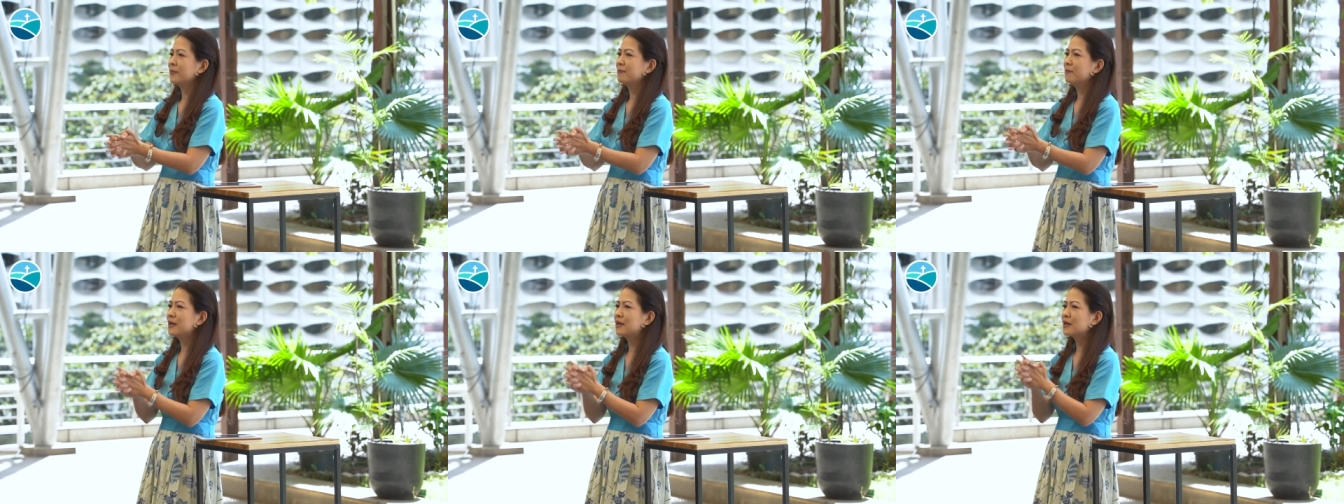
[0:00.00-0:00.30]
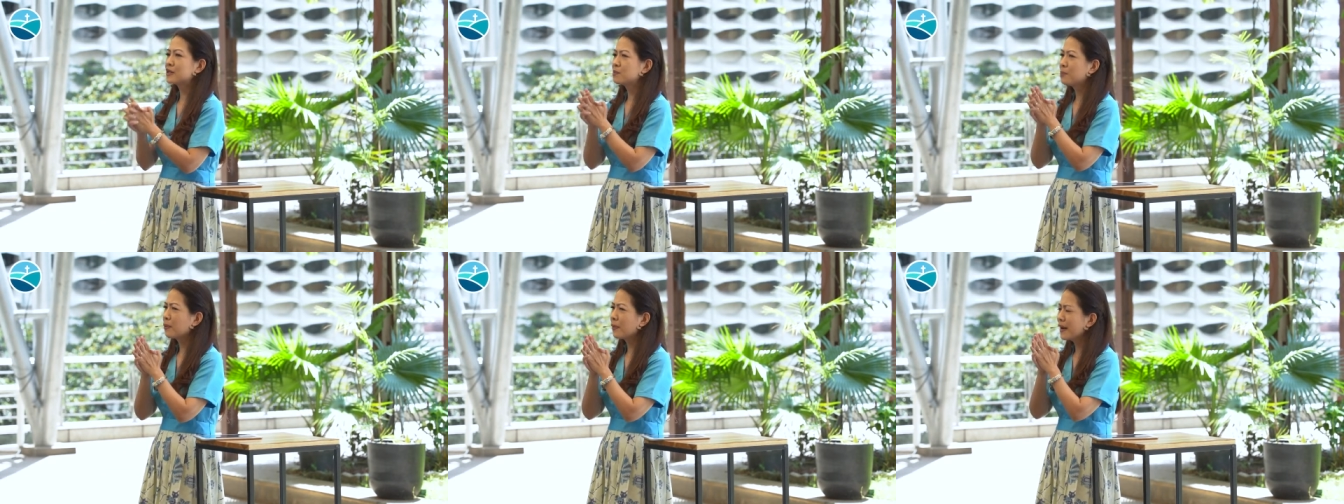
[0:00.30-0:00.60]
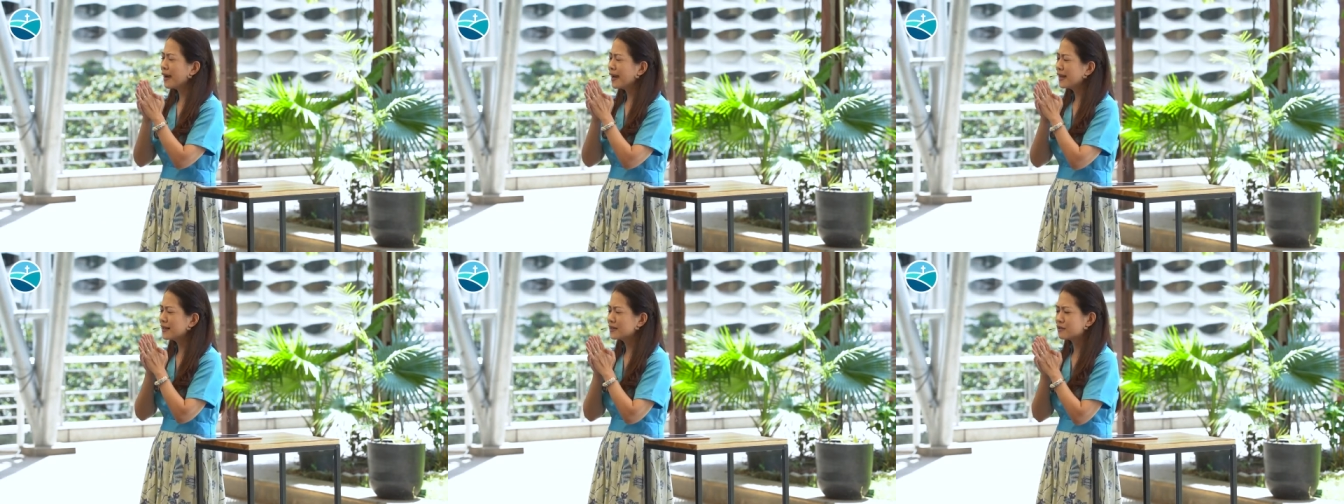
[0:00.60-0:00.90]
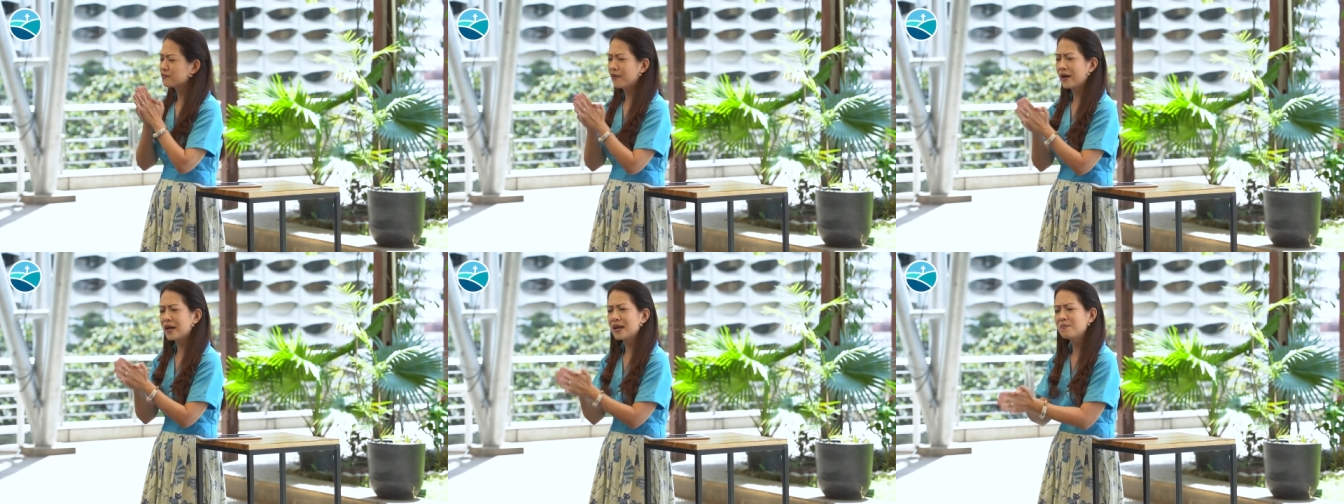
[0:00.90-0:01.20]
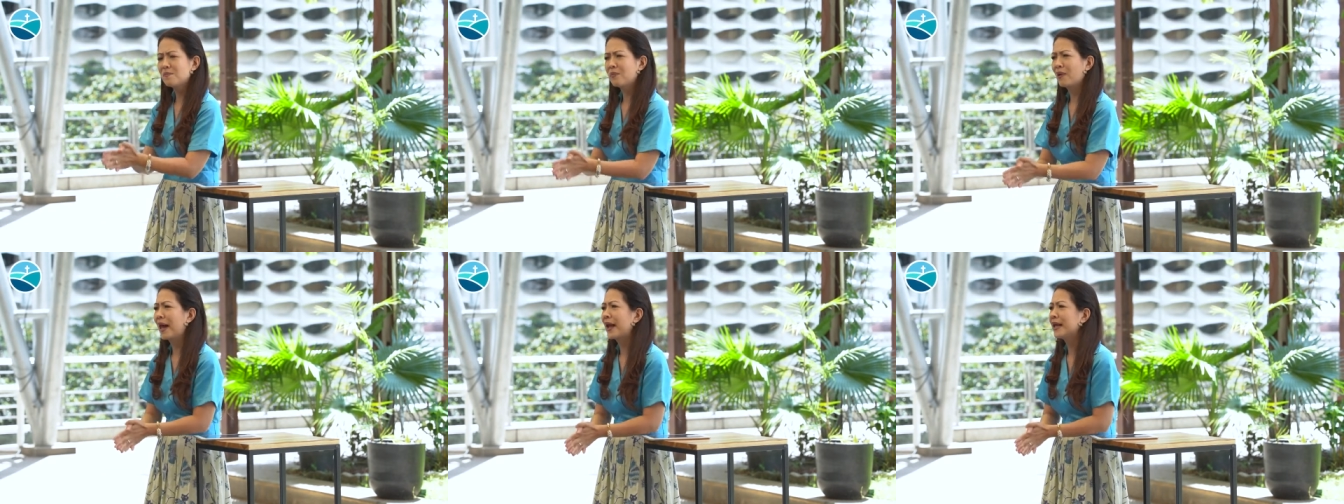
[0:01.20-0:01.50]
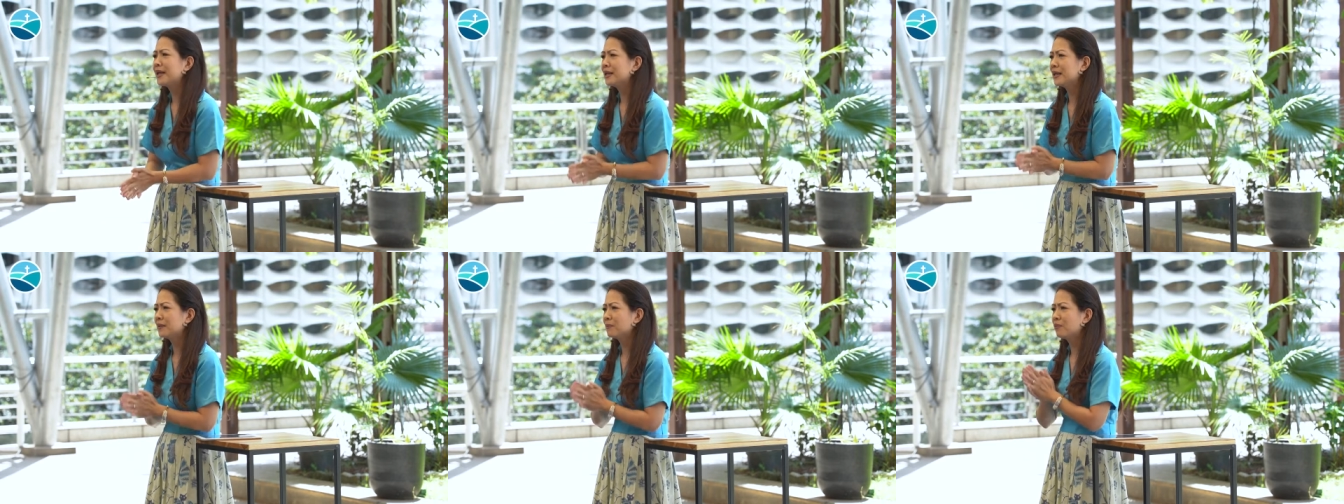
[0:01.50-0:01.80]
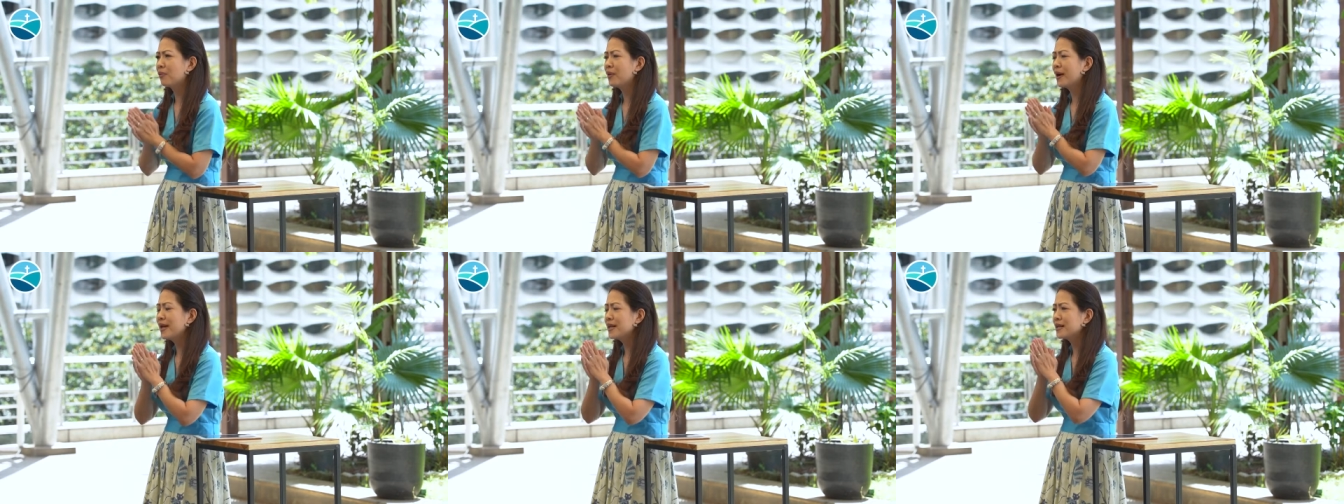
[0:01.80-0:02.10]
because pride is very blinding.
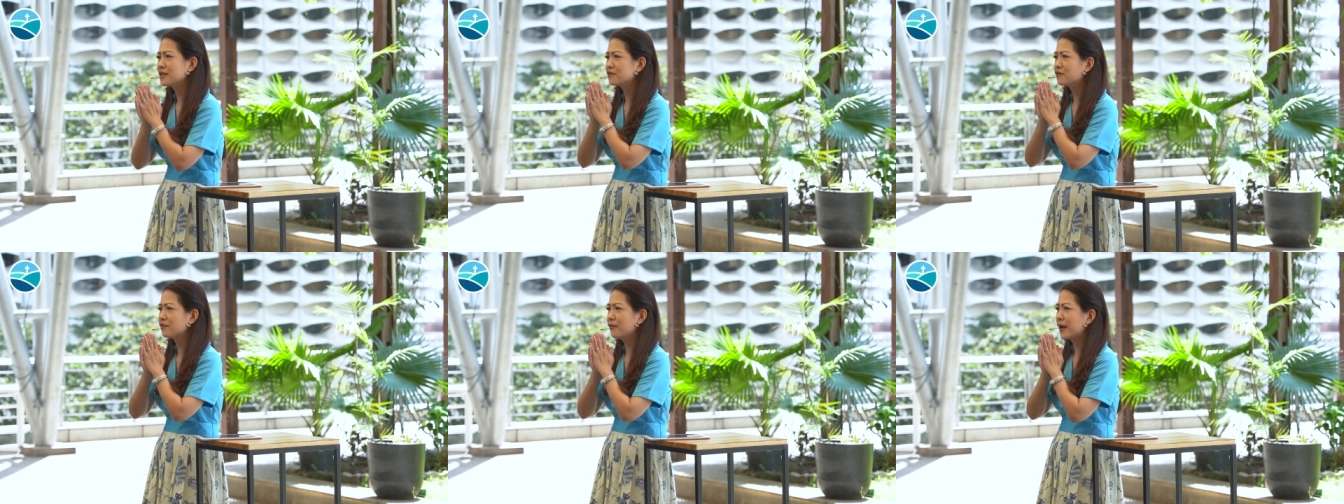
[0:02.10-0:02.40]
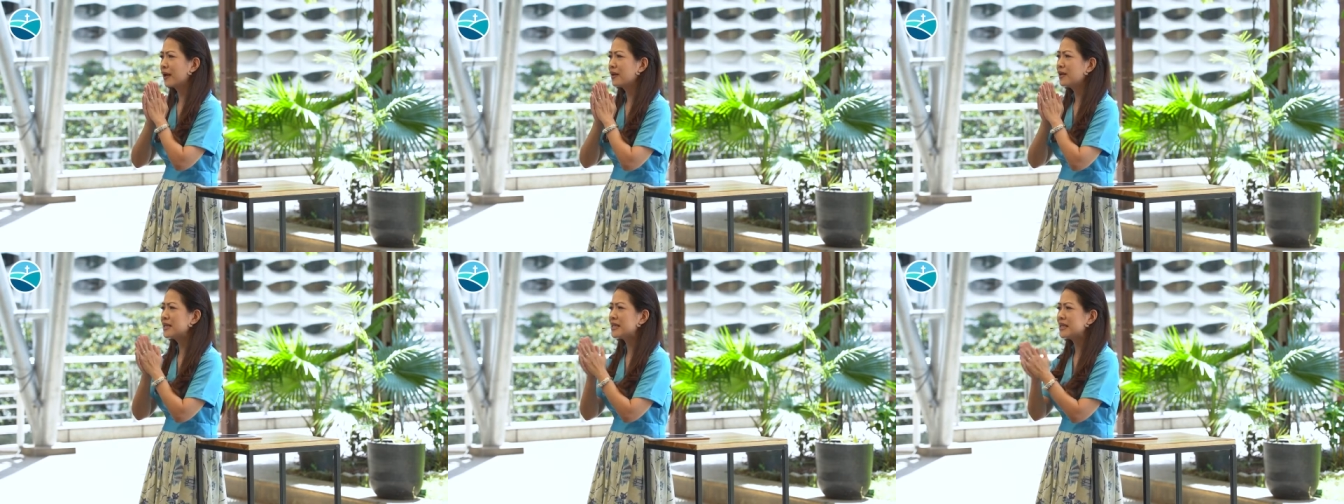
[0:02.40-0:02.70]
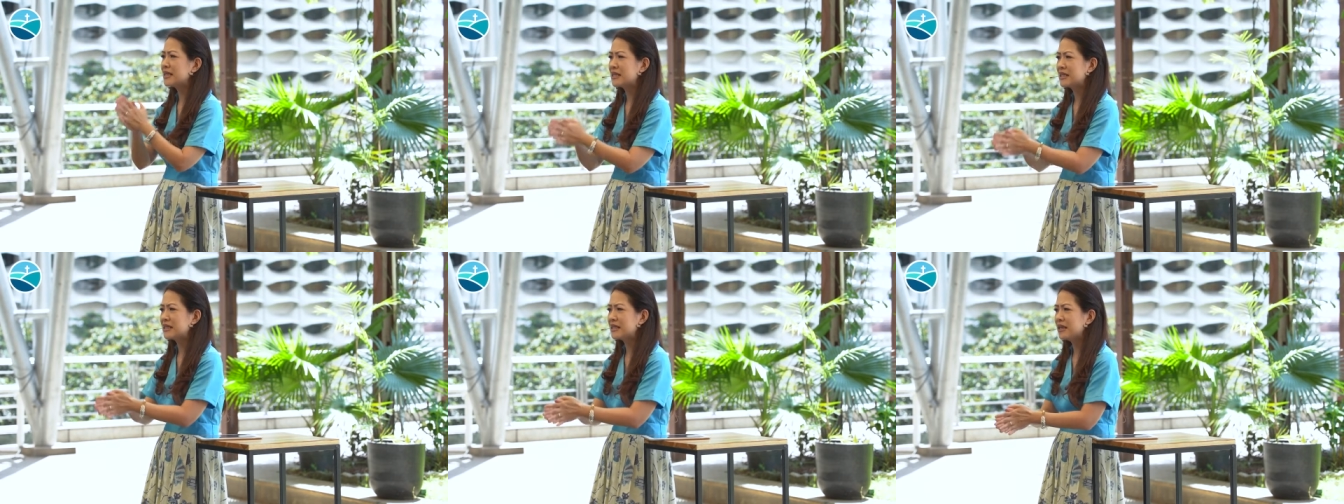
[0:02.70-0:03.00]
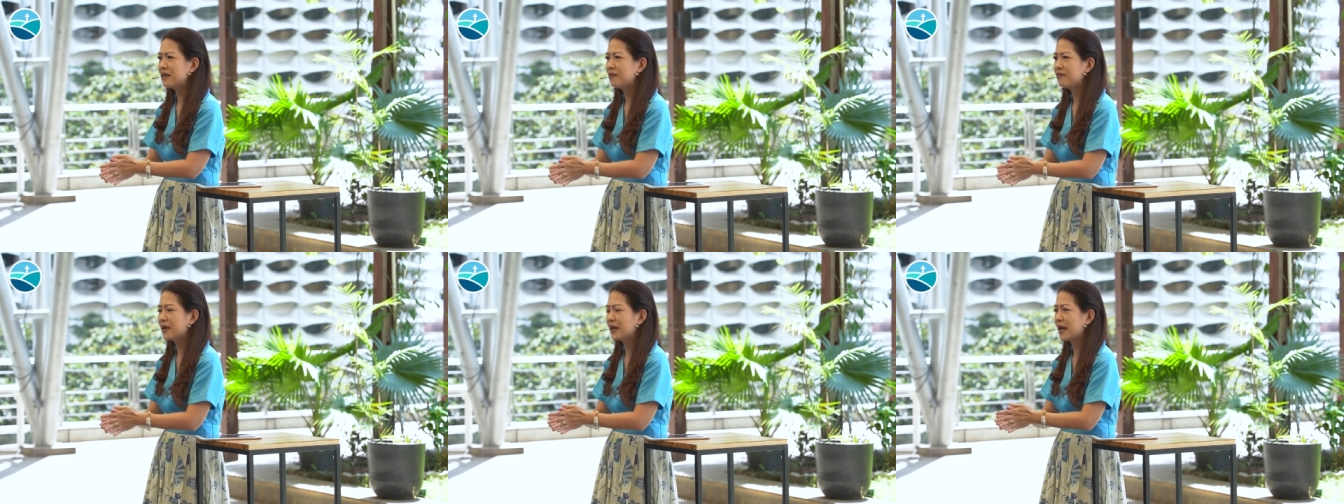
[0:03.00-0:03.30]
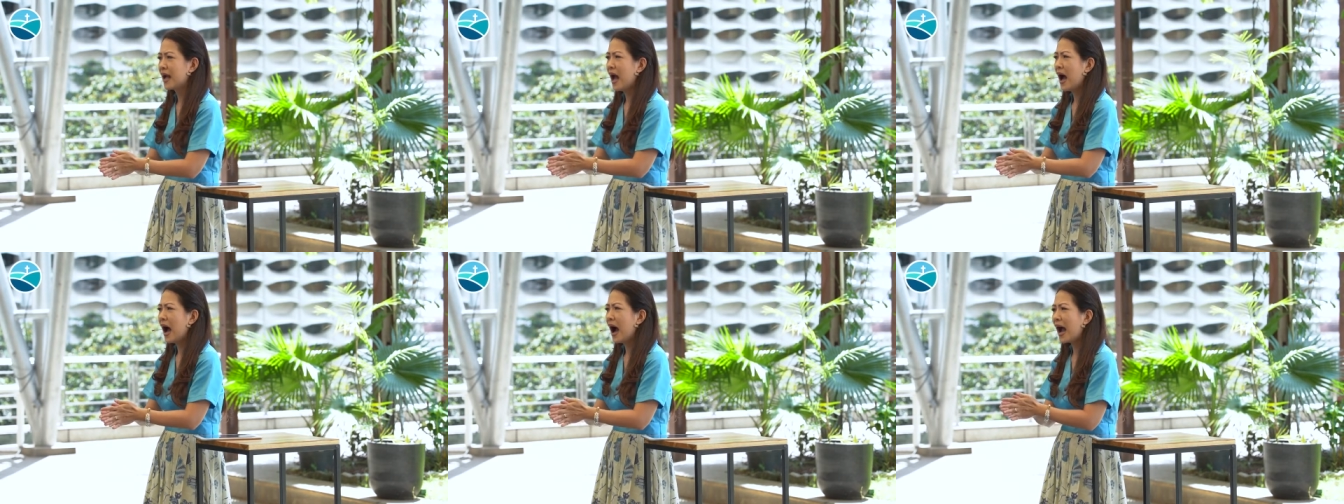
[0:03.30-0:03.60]
Pride is very deceiving.